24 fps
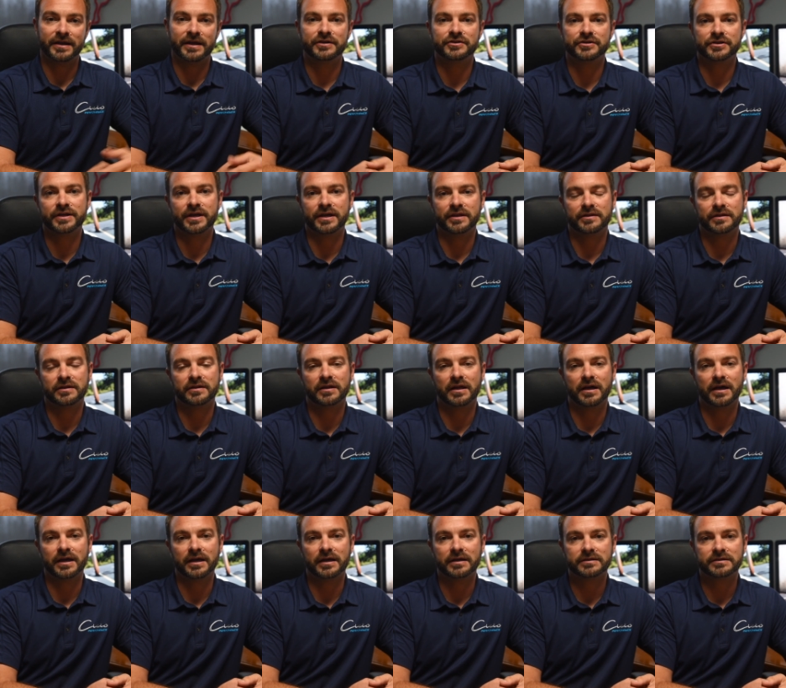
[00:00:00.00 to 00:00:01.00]
educate the
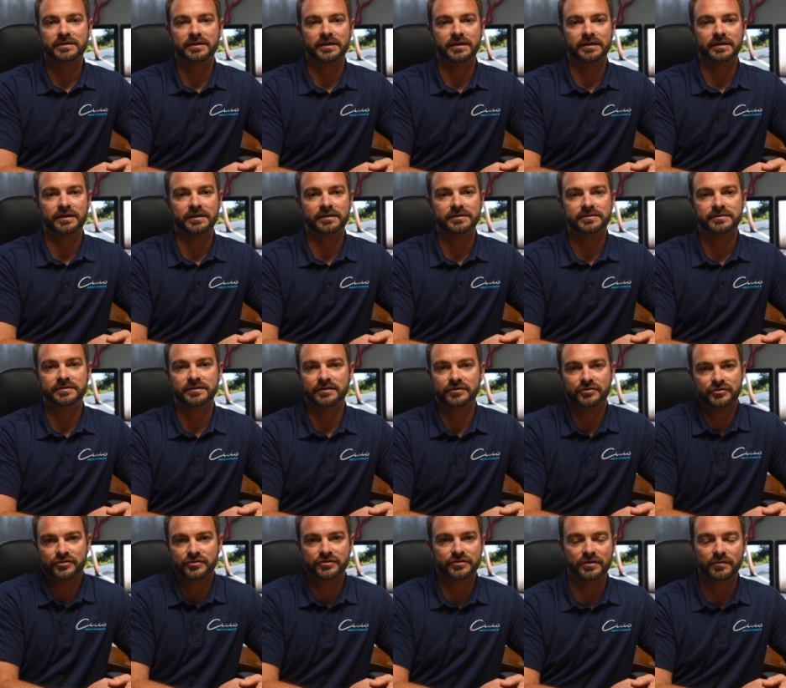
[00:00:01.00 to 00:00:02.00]
client. And it's
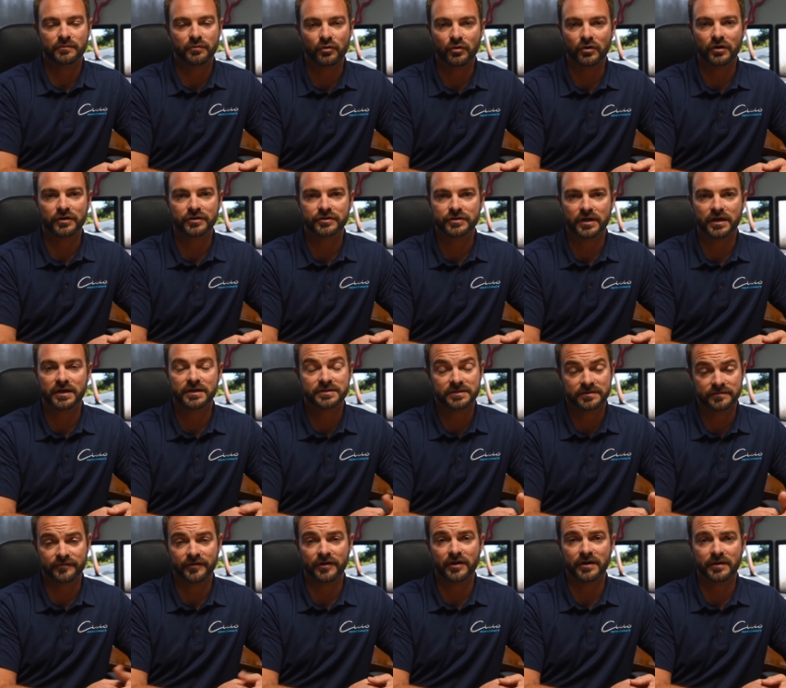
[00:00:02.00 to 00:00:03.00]
just important to us
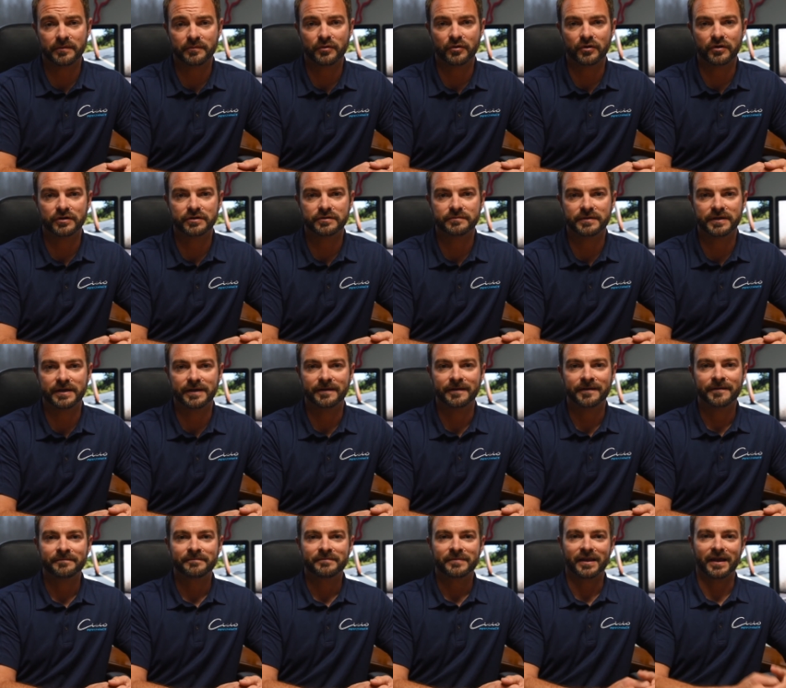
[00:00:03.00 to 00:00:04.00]
and very important to me.
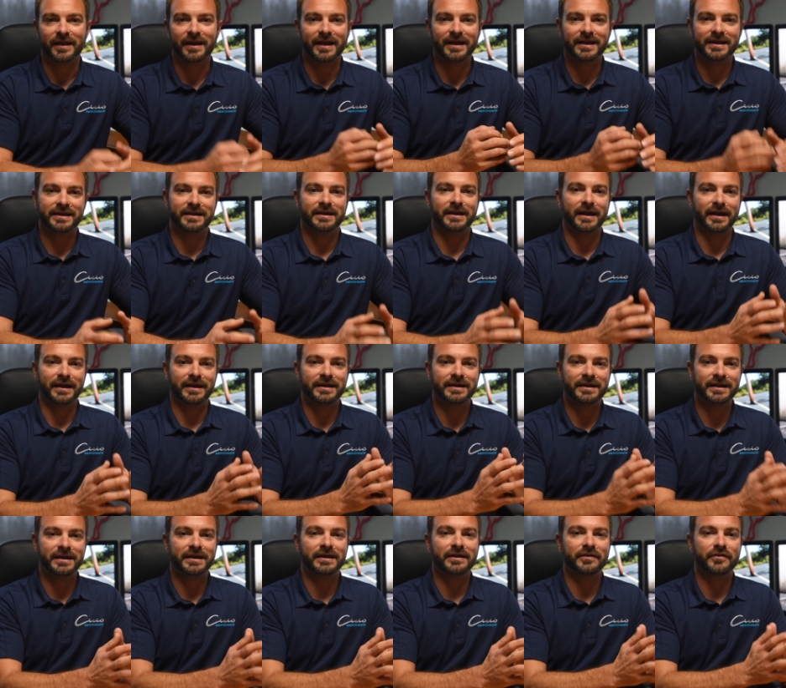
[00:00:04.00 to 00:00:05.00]
And I
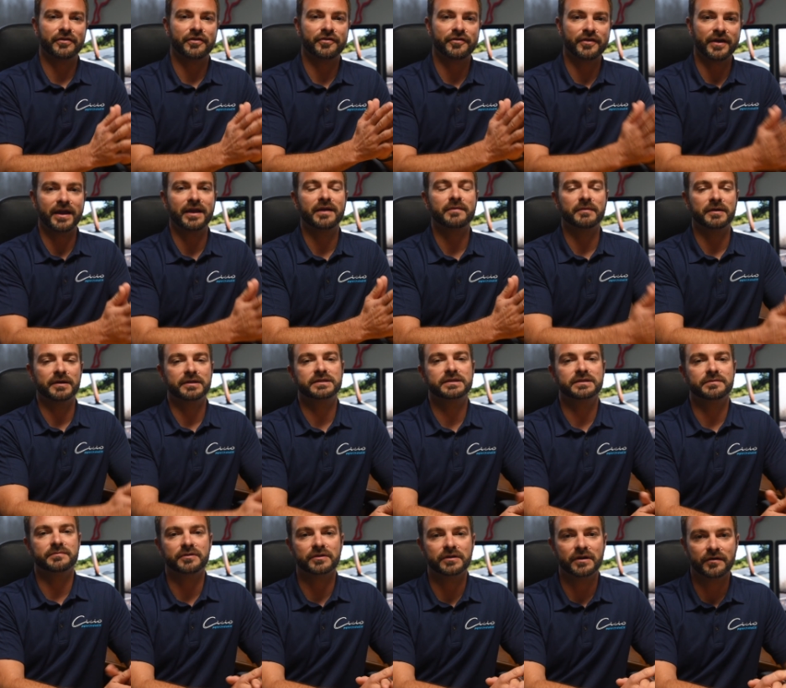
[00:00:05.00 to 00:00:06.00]
can't thank my
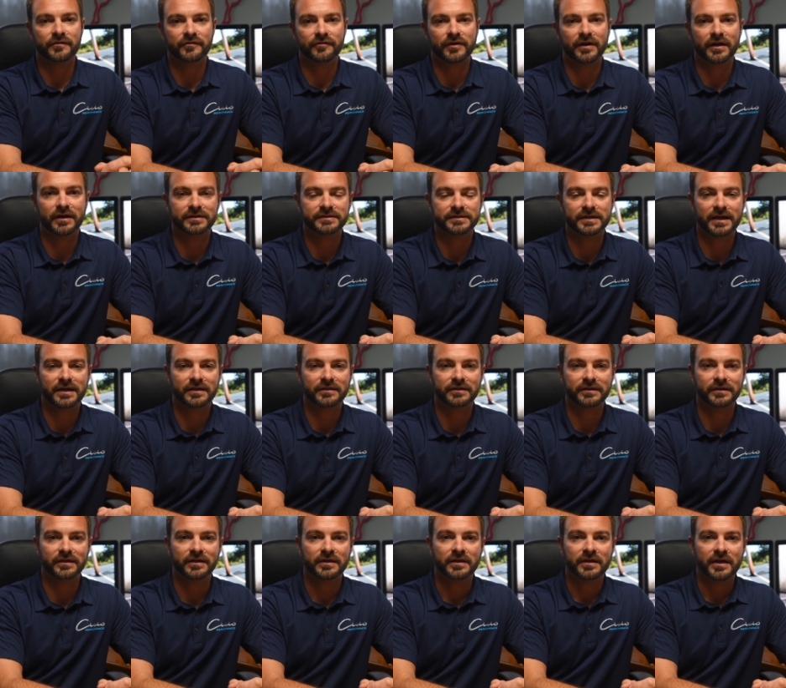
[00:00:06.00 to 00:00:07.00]
team enough for
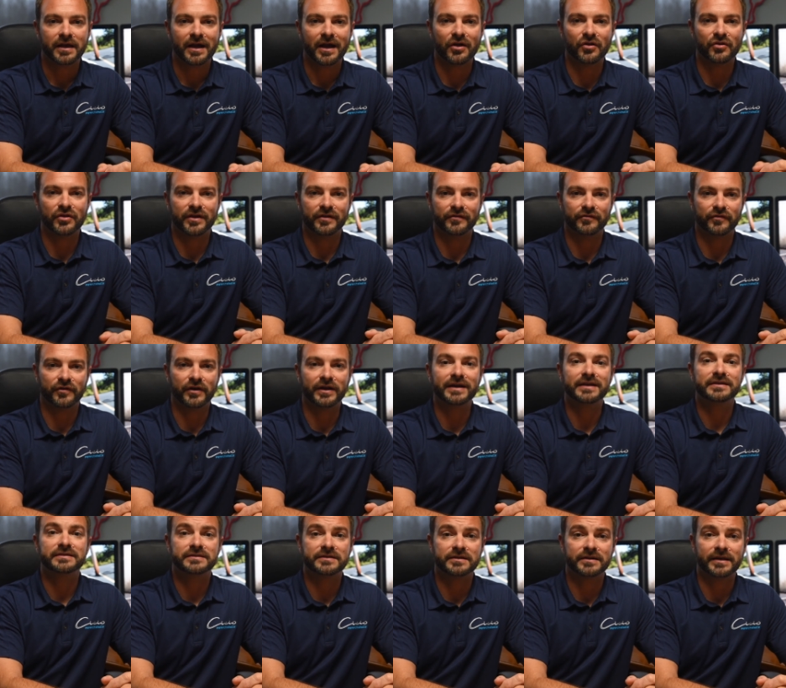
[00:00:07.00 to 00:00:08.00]
exactly how they've
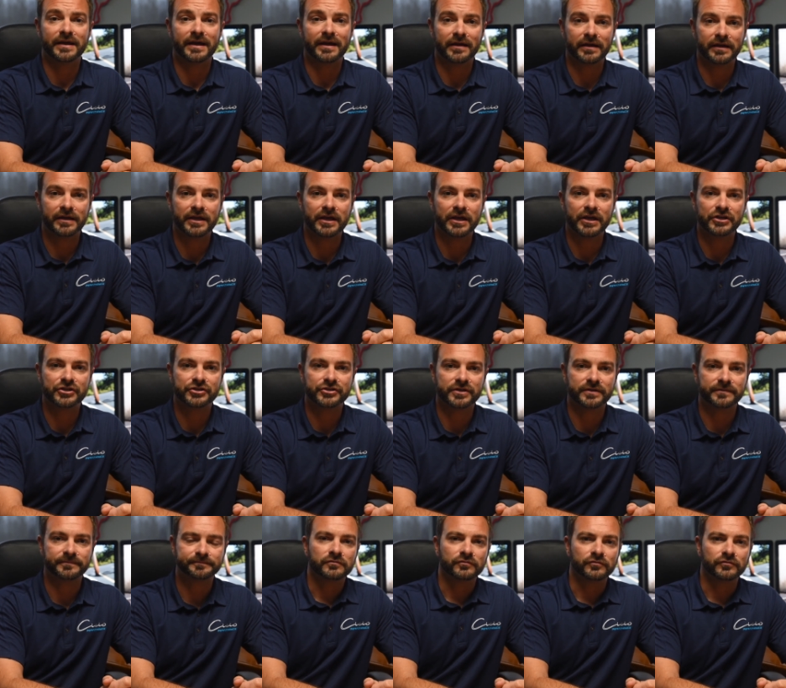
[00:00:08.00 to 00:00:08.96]
risen to that occasion,